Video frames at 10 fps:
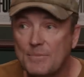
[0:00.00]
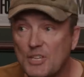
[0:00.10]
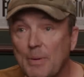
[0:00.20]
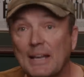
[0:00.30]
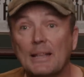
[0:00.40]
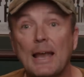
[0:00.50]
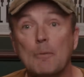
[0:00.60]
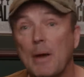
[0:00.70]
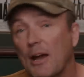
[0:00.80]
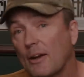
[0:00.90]
There's been a
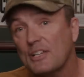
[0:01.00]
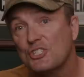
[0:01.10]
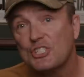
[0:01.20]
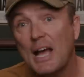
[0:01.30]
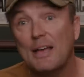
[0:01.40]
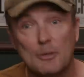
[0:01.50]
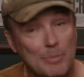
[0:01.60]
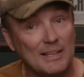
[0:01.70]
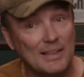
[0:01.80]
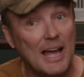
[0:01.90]
lot of Americans shot,
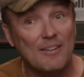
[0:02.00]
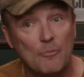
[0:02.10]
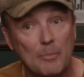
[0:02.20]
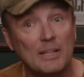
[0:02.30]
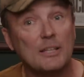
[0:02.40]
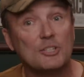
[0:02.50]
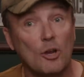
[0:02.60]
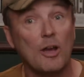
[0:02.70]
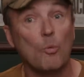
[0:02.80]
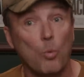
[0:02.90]
there've been a lot of
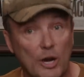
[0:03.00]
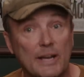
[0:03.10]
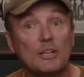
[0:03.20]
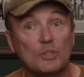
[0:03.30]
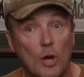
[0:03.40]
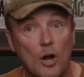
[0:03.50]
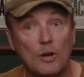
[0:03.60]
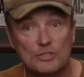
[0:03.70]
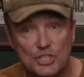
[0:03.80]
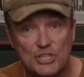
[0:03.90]
military working
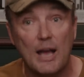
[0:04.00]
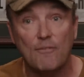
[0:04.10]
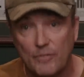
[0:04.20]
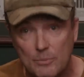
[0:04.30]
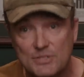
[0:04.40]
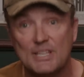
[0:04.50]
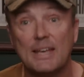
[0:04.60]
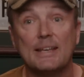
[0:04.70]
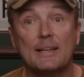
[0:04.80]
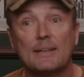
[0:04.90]
dogs shot from
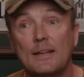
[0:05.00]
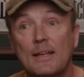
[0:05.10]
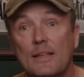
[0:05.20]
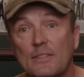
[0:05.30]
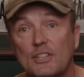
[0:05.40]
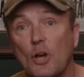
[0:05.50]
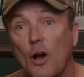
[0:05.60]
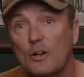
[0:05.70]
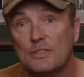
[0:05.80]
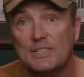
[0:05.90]
sending the
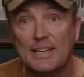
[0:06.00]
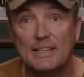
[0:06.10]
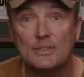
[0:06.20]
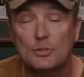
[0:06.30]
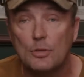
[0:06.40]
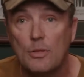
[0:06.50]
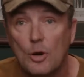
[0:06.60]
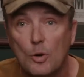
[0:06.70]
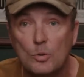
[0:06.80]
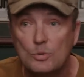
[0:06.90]
dogs into
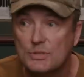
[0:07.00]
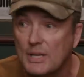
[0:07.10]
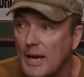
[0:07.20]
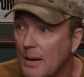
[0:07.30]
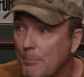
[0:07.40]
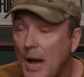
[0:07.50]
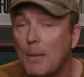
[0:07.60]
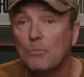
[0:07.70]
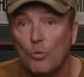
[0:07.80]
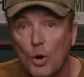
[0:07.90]
those uh,
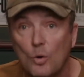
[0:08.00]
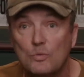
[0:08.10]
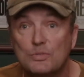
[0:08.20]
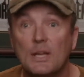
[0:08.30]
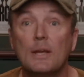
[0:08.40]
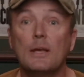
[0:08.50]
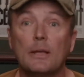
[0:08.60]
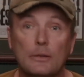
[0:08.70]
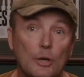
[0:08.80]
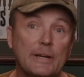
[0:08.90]
palm groves
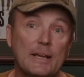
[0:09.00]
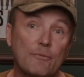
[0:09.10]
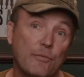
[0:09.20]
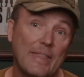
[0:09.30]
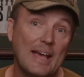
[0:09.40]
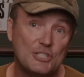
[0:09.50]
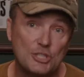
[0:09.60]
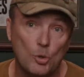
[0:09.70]
looking for that